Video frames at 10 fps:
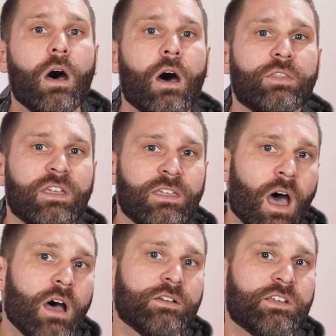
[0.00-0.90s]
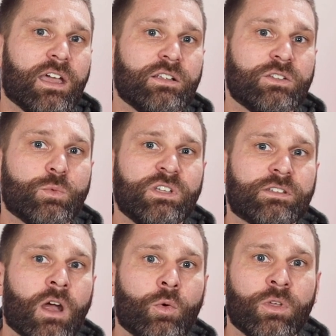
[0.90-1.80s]
On the Yang channels, we
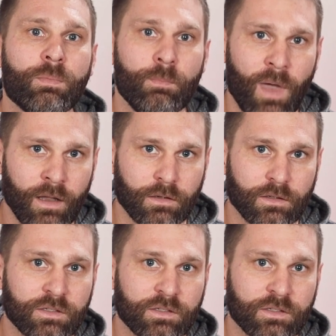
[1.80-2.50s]
start with metal,